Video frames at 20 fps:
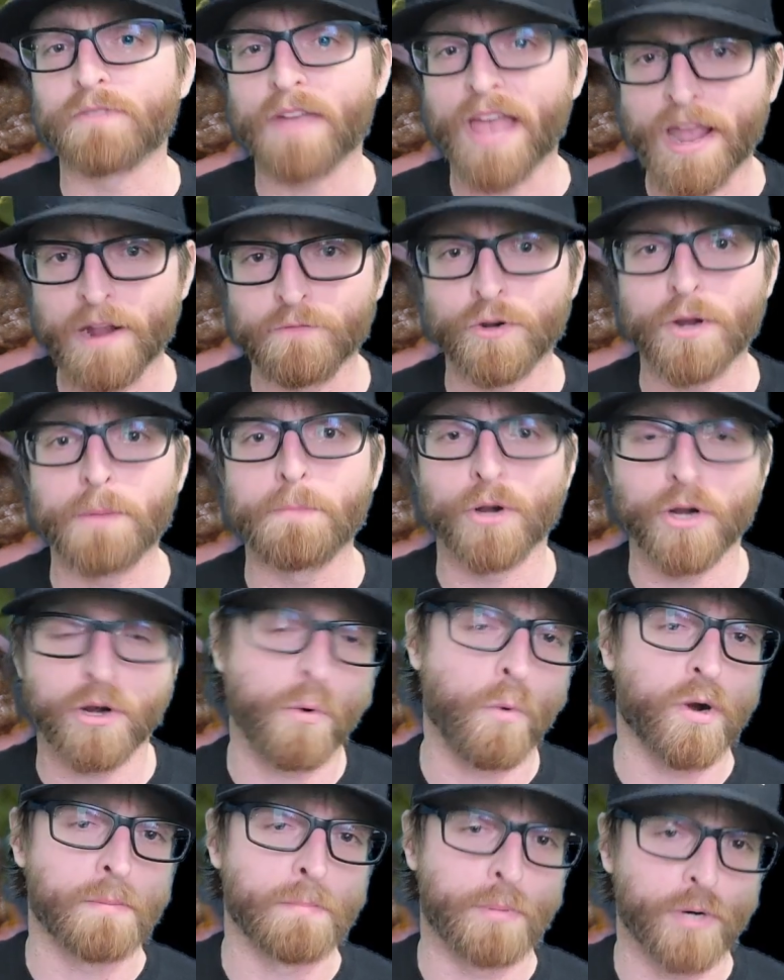of every Burger
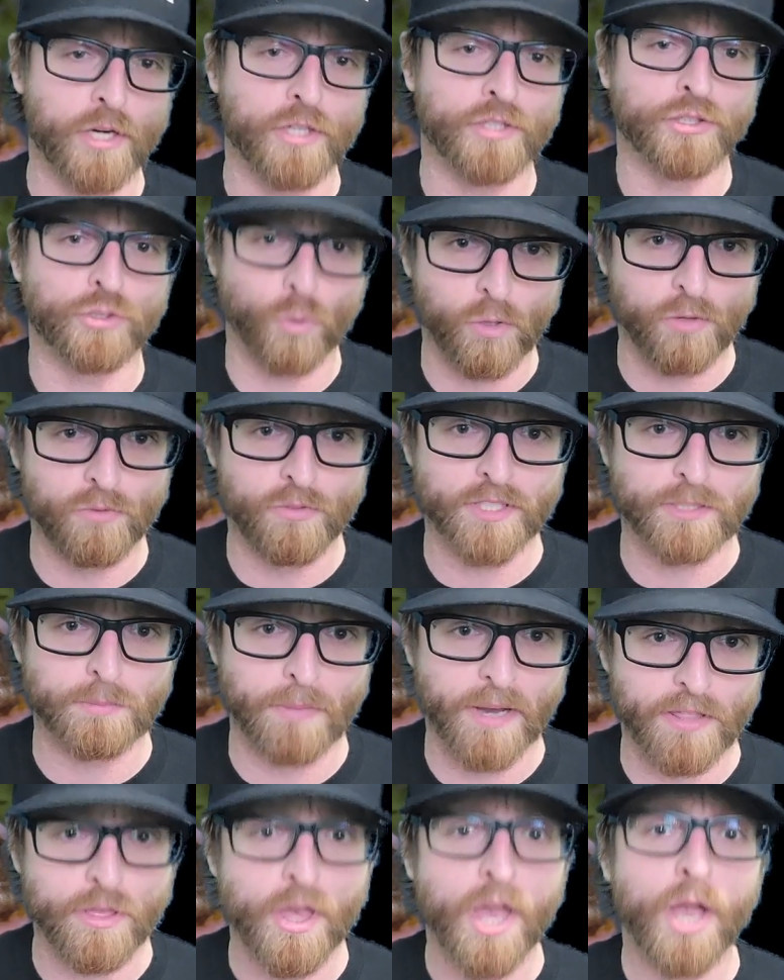War burger sold this
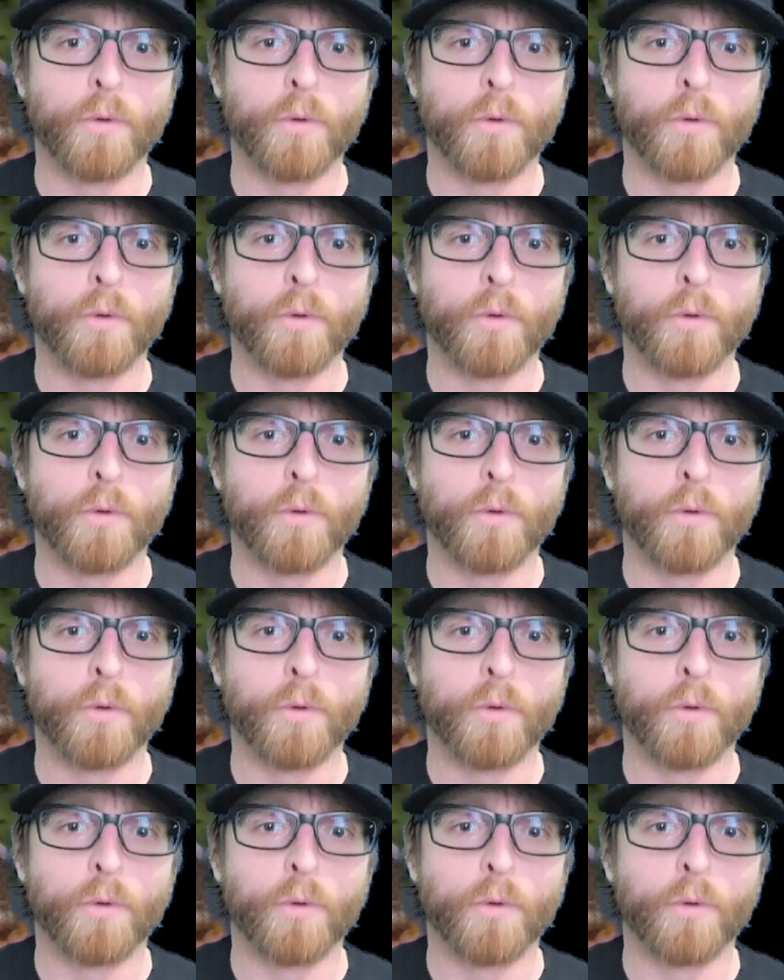month